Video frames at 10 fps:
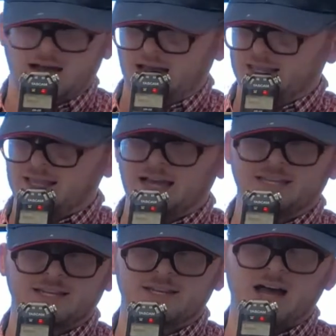I
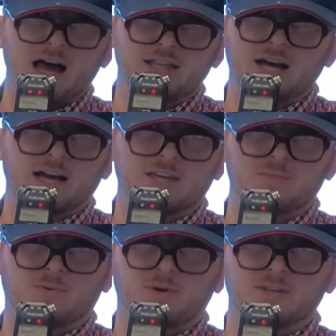did not dock
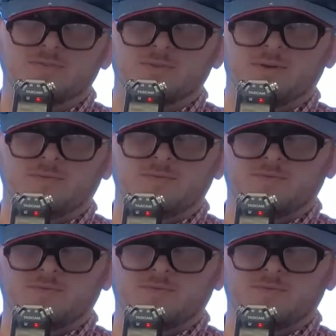you points for the